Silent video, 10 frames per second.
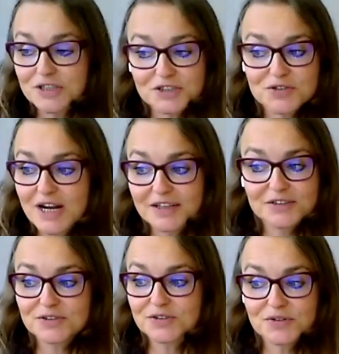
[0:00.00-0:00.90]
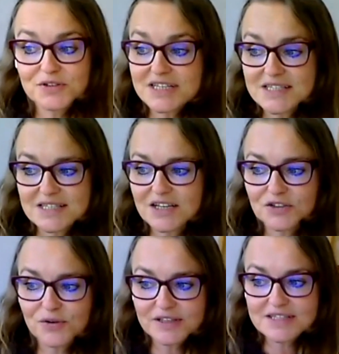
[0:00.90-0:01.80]
trying to do is
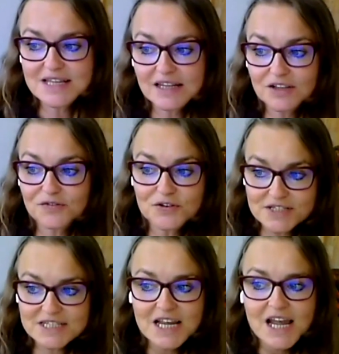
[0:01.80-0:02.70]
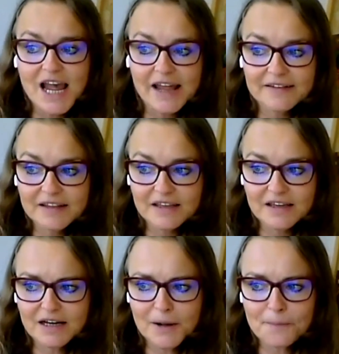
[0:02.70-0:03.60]
to understand if there is any
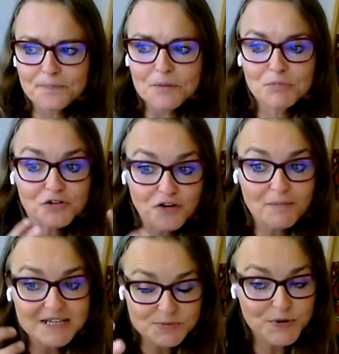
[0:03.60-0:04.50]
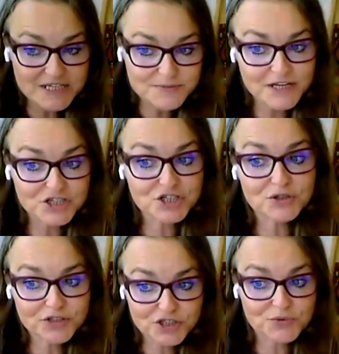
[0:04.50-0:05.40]
performance-based measure
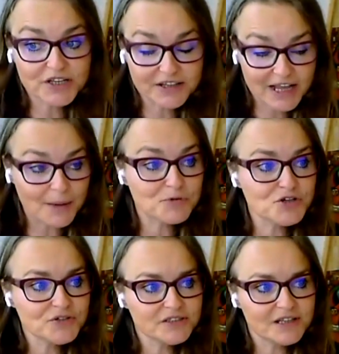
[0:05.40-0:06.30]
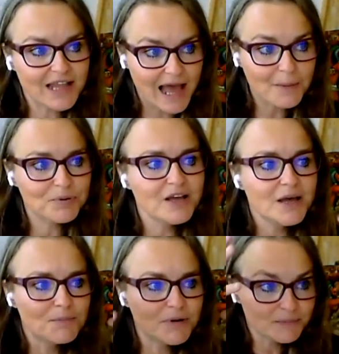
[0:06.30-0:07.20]
which you could capture in the lab
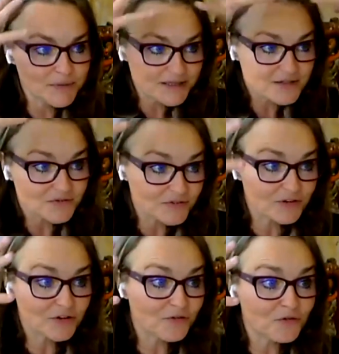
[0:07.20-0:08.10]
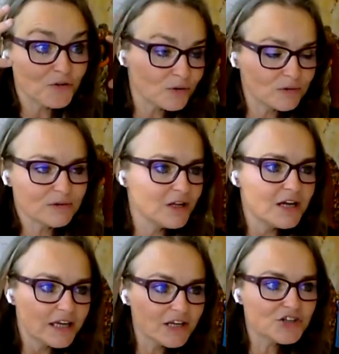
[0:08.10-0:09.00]
by means of a full
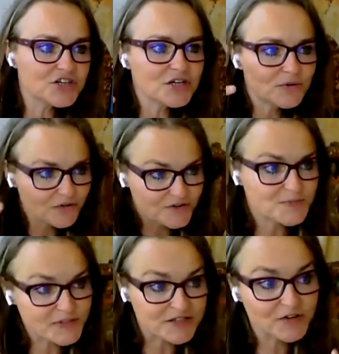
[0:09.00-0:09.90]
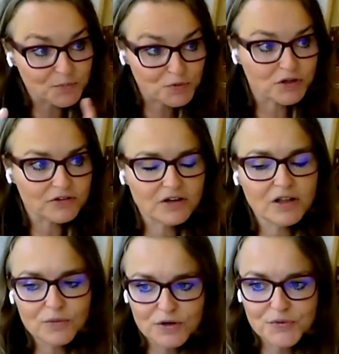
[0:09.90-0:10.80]
EEG with specific
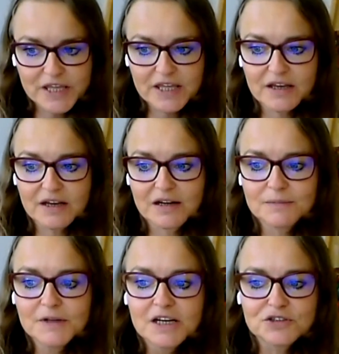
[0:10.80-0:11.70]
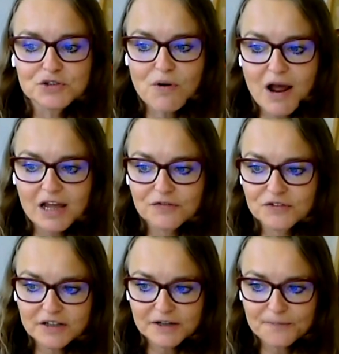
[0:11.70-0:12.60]
protocol where we derive
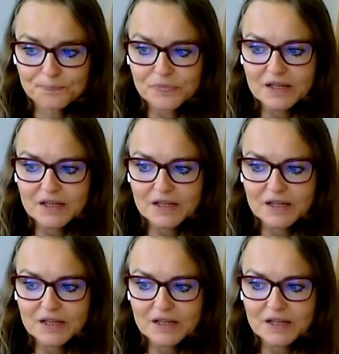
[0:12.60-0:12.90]
the